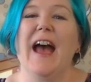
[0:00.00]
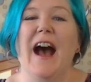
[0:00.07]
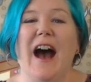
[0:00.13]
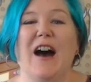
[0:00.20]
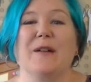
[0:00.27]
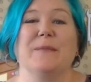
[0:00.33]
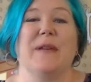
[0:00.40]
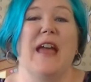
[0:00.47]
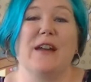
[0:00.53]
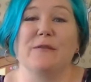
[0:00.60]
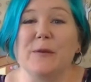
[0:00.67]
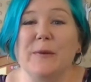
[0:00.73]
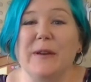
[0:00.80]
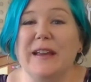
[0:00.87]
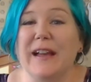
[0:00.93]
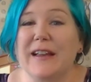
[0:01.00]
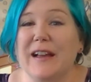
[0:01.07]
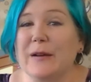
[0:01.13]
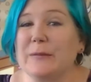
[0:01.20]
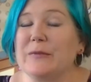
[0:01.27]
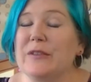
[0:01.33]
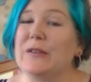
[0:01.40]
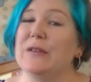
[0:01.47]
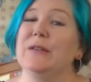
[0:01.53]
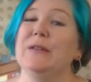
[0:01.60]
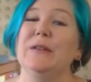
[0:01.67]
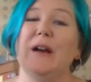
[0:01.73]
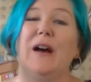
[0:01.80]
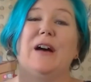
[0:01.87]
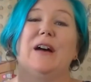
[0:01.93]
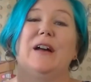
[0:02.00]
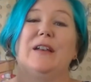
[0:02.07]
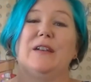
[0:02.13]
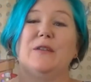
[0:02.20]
Every week I come to you on